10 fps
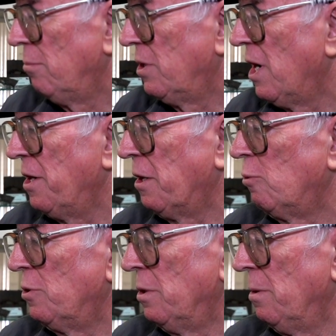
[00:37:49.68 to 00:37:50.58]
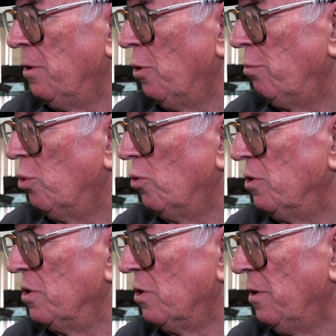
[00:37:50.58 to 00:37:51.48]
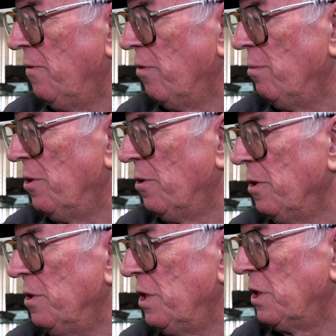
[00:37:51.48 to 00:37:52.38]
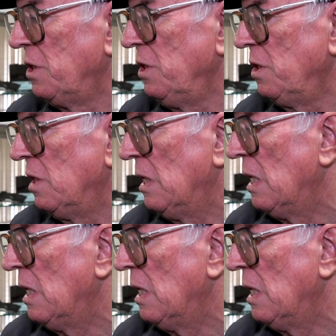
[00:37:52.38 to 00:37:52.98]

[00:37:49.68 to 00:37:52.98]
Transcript: Dardic was an oddball design from the 1960s.